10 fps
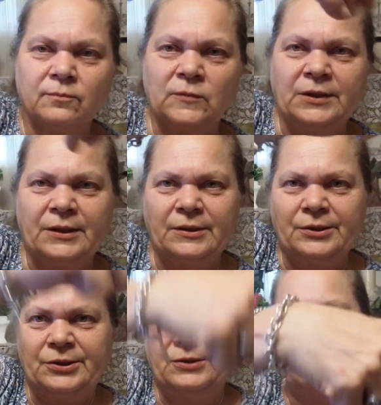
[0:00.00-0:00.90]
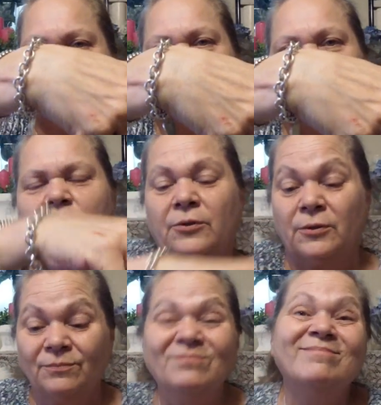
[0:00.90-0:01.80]
This is another
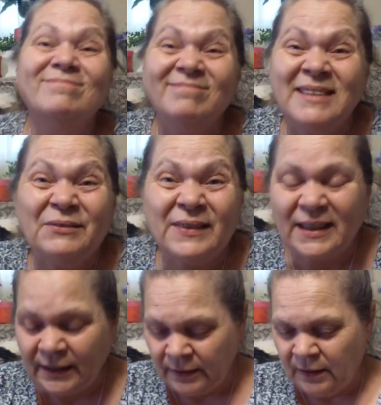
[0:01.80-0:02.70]
Tiffany.